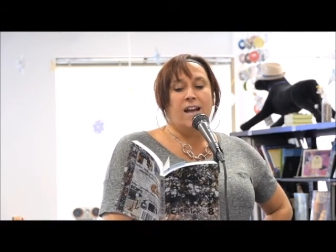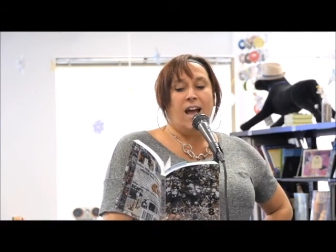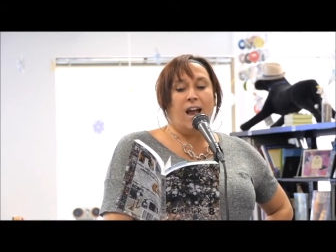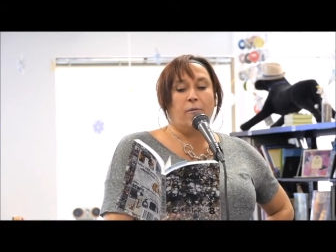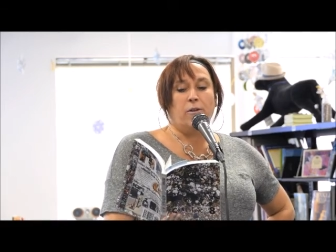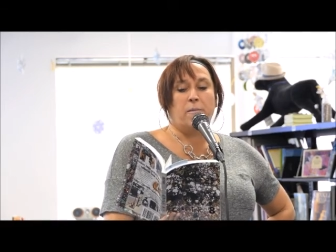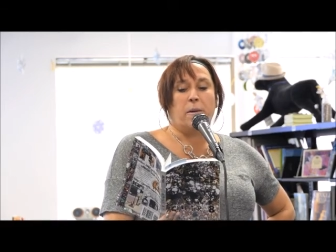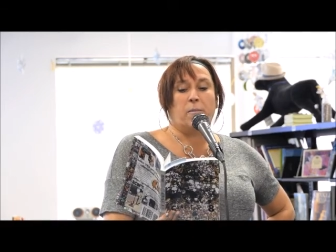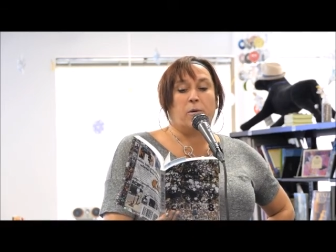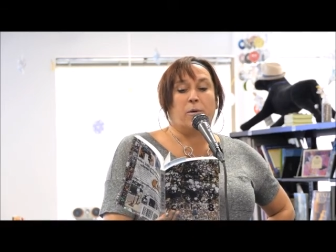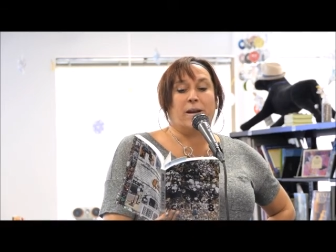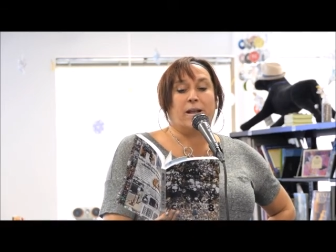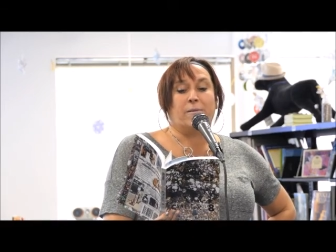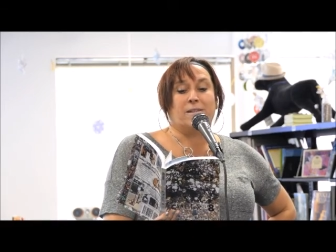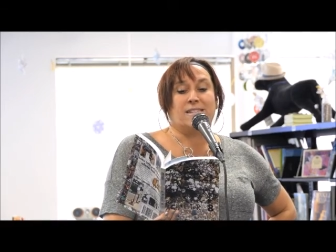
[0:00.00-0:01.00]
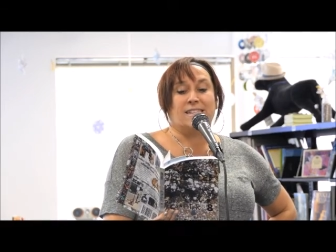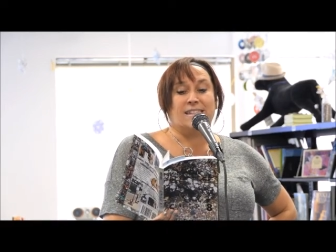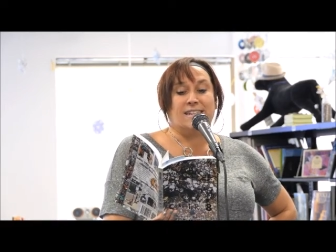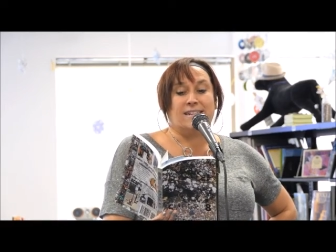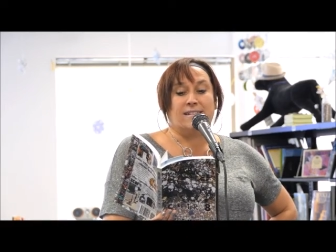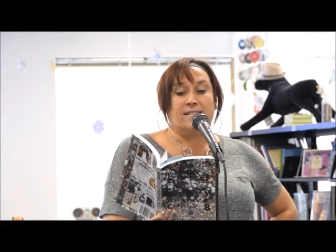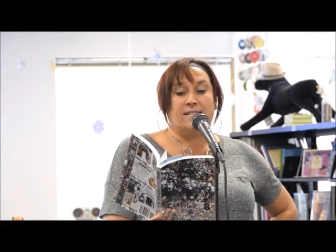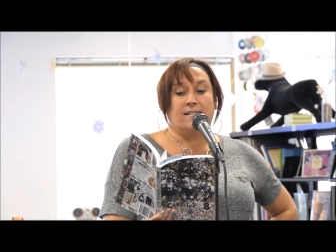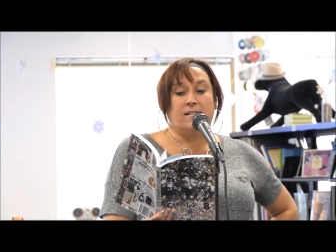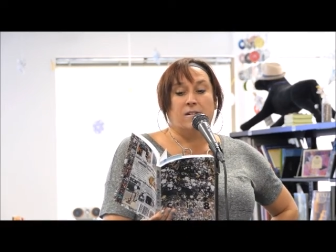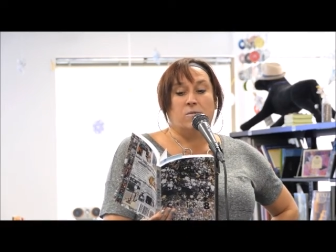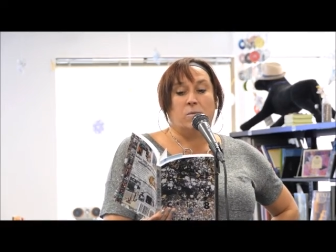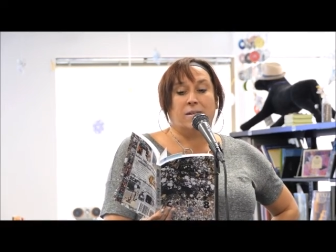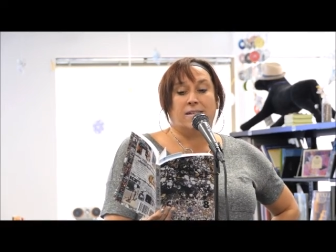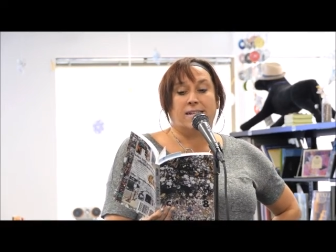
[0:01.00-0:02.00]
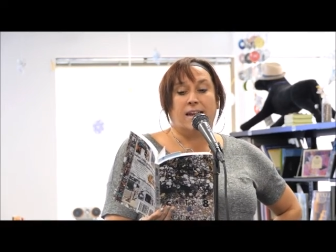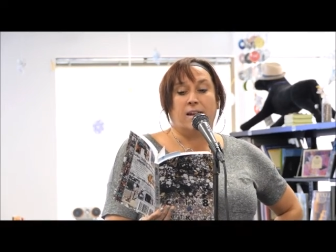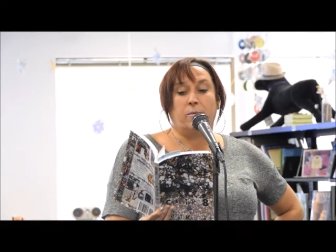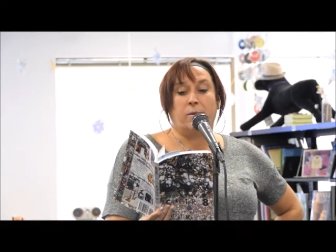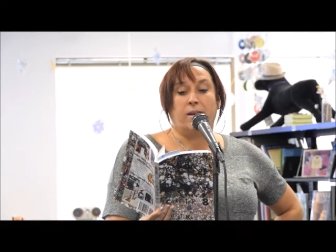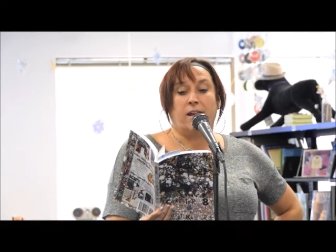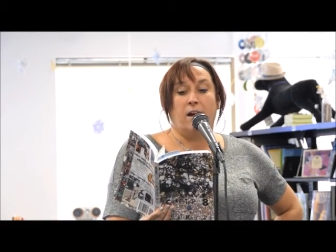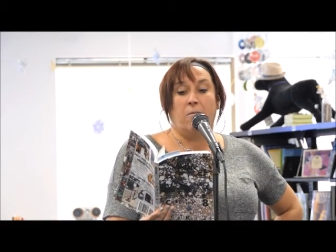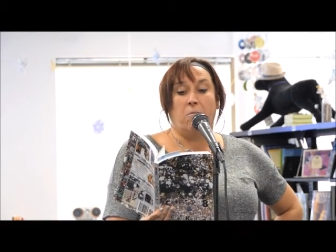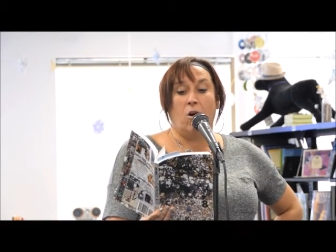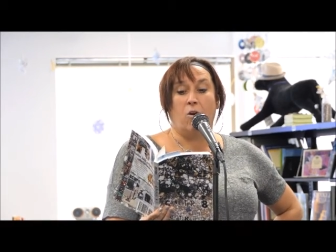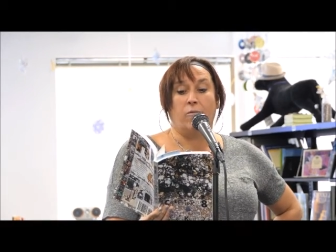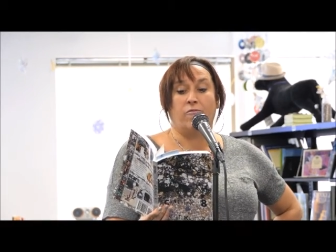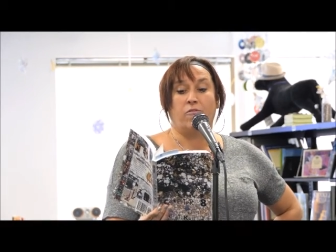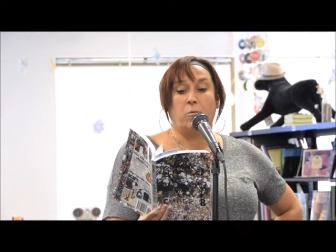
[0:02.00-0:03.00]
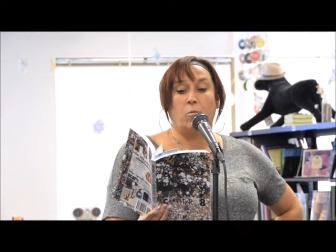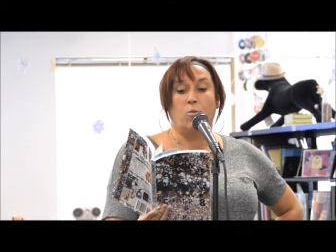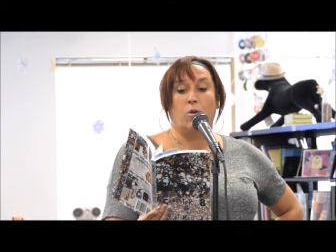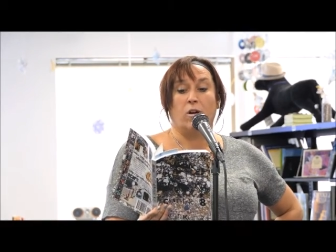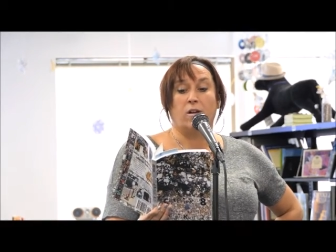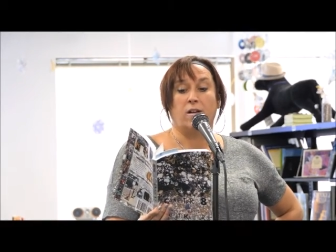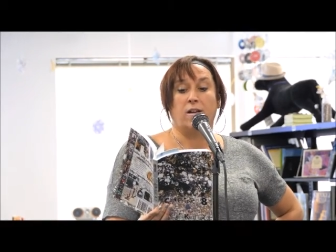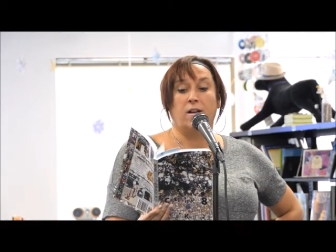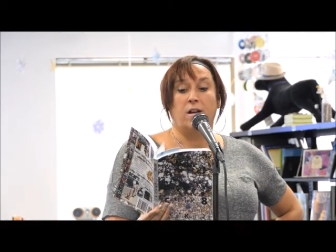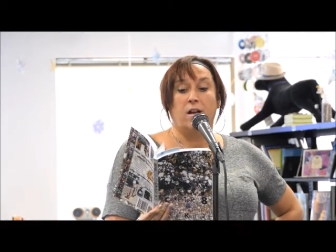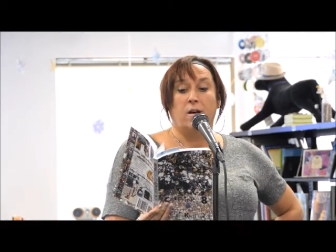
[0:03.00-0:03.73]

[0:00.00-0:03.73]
I remember when I was little, when dad would come home from work,